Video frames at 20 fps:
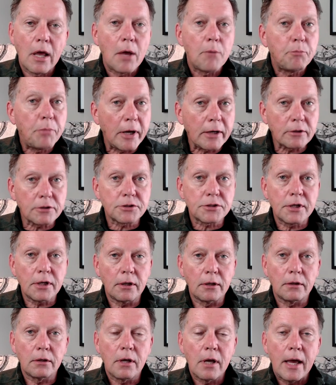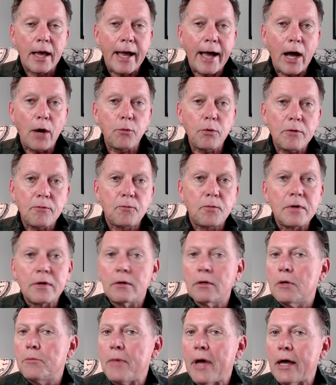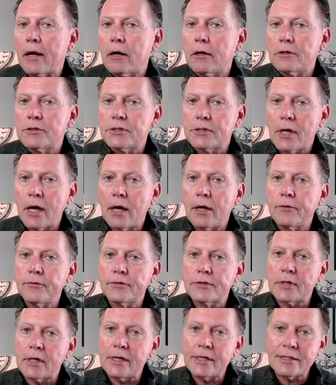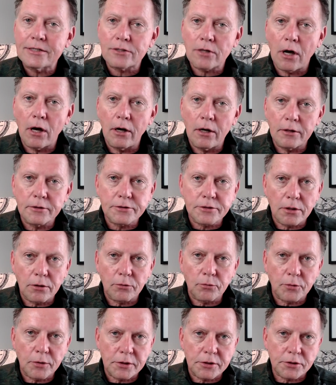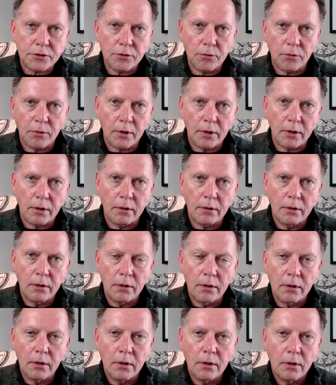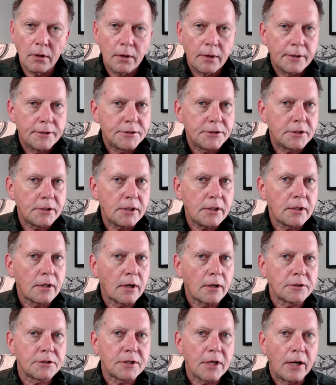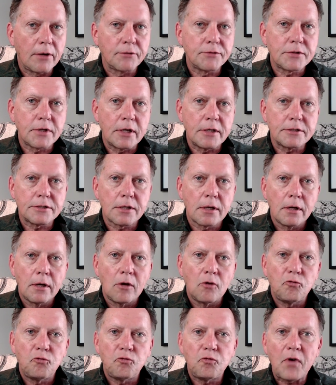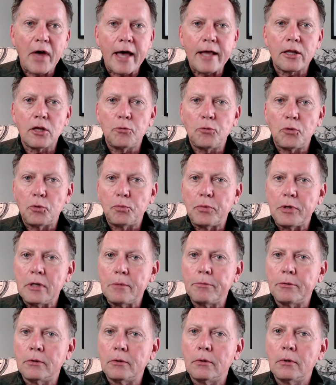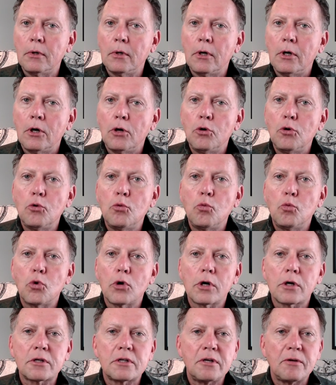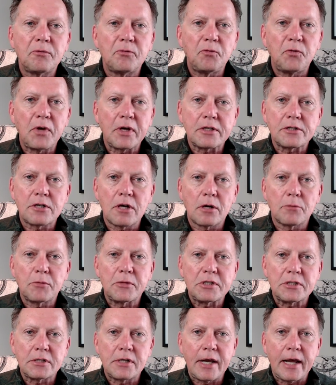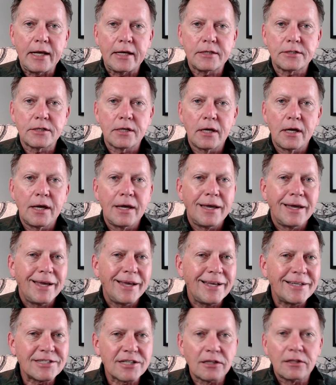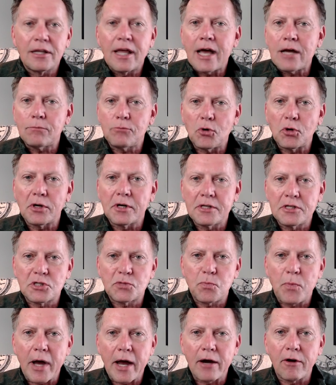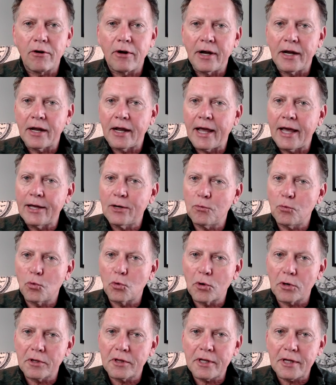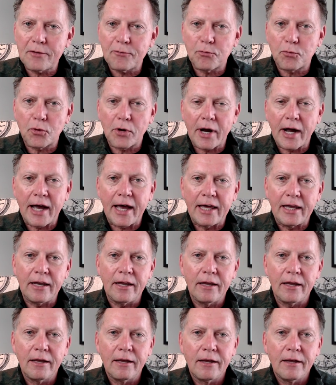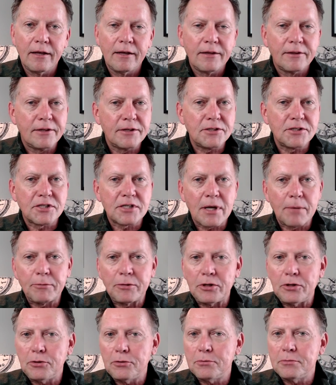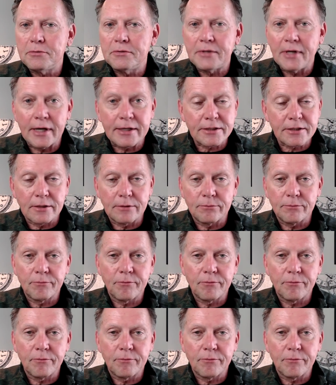Better still, how we feel about ourselves is also restored. Seeing ourselves as fallible people who work to fix our mistakes is a lot more inspiring and worthy of pride than someone who doesn't.